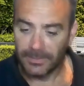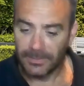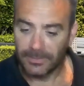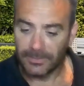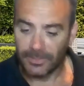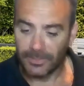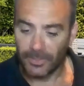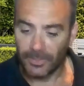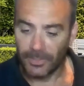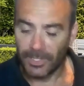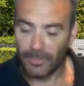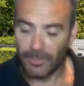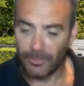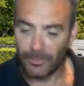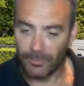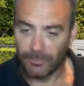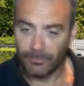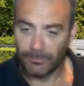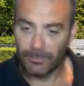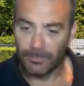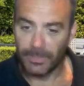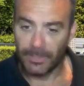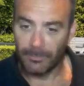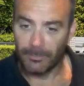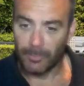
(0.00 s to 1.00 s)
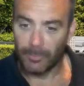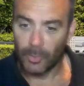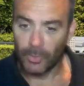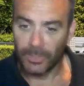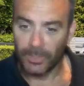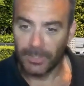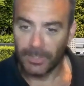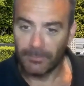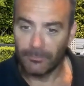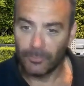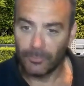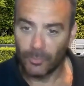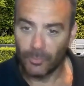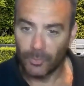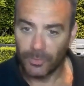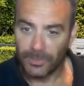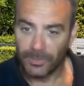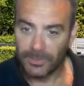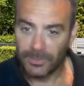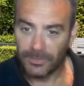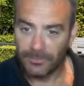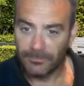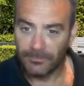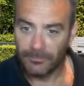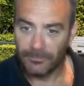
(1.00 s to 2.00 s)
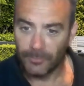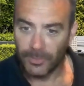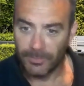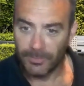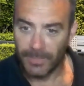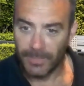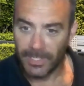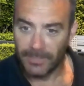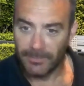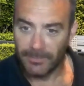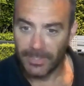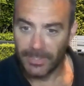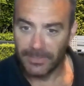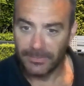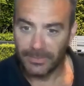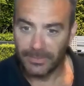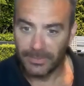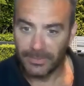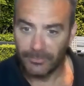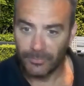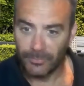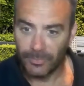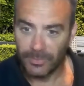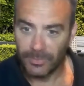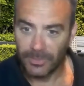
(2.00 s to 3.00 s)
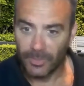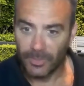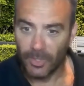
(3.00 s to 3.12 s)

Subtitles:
So they were potting up for us, which made a massive difference.